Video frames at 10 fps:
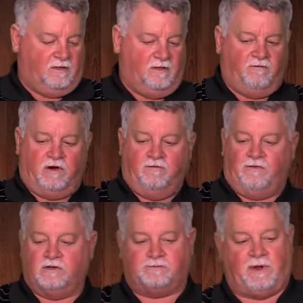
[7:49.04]
The very
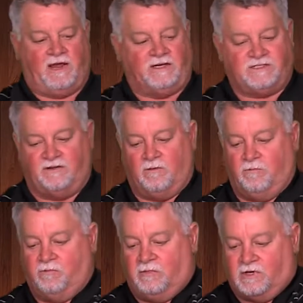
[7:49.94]
first page in the
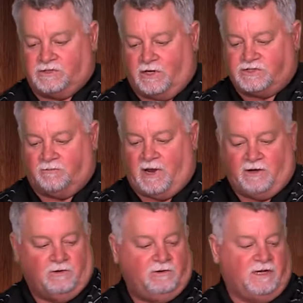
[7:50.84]
construction
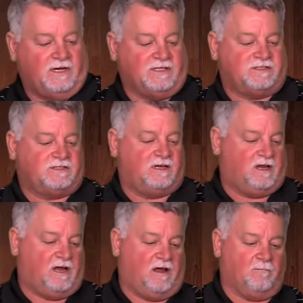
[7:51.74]
manual is
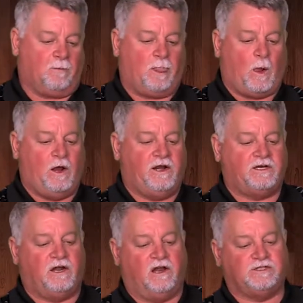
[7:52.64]
an
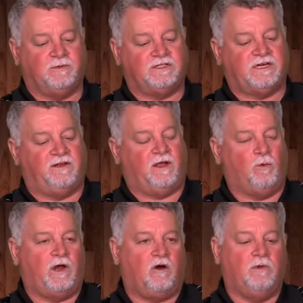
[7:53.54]
acknowledgement saying that
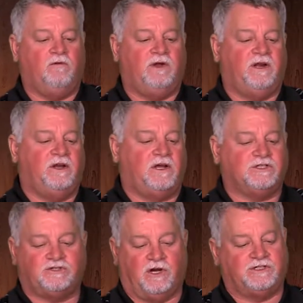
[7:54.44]
we are moving into
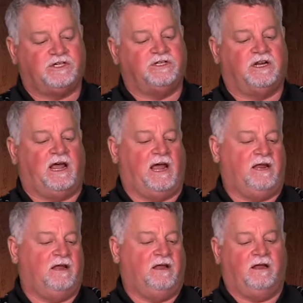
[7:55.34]
construction today.
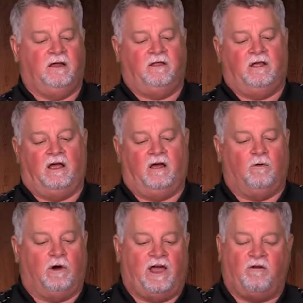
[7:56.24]

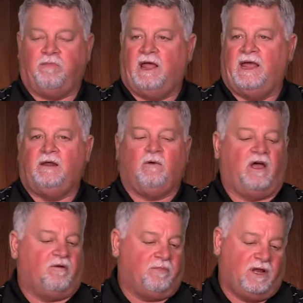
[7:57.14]
We're out of planning, we're
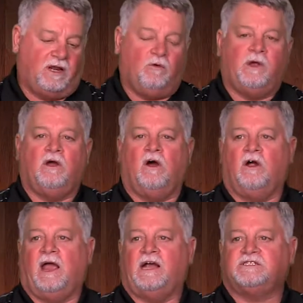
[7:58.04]
out of bidding, we are
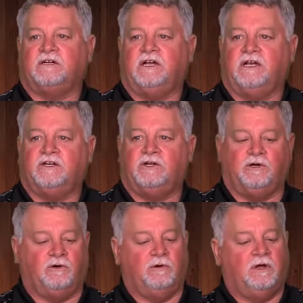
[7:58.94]
actually
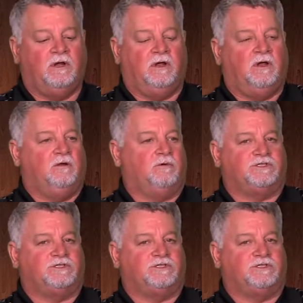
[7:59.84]
we're